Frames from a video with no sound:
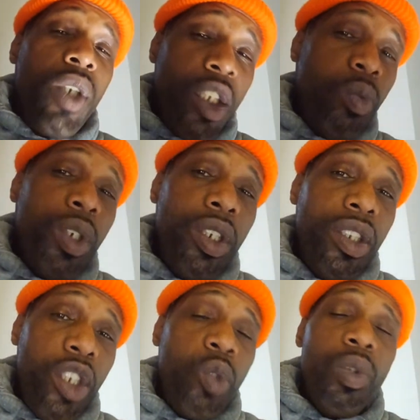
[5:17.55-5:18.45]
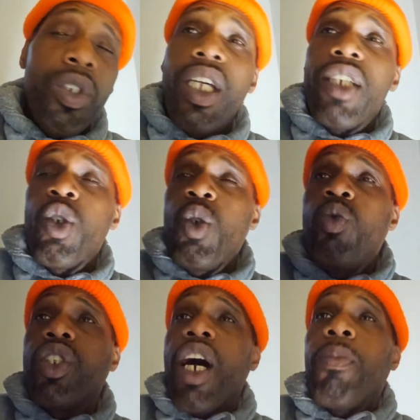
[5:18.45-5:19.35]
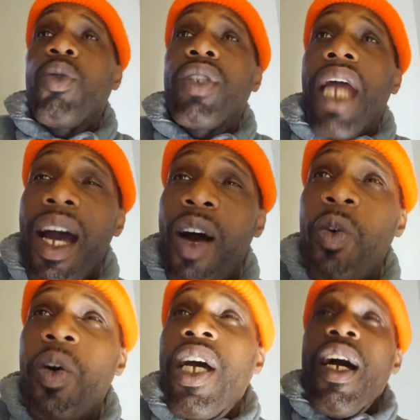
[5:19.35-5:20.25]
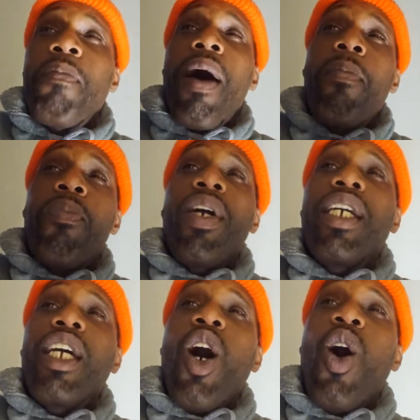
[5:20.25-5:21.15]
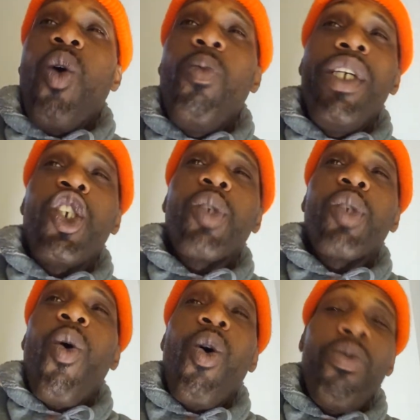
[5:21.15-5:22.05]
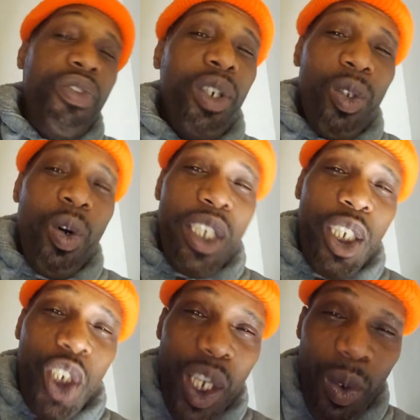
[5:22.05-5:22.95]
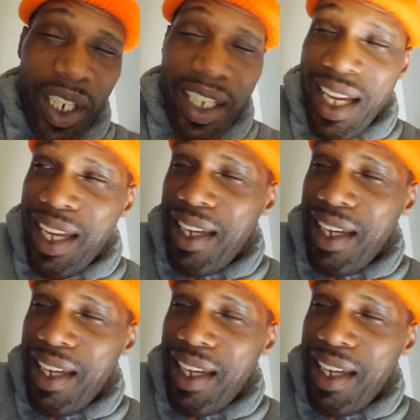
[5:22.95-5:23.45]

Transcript: That's what this one says. So you doubled down by bringing homie Smallville on your show today.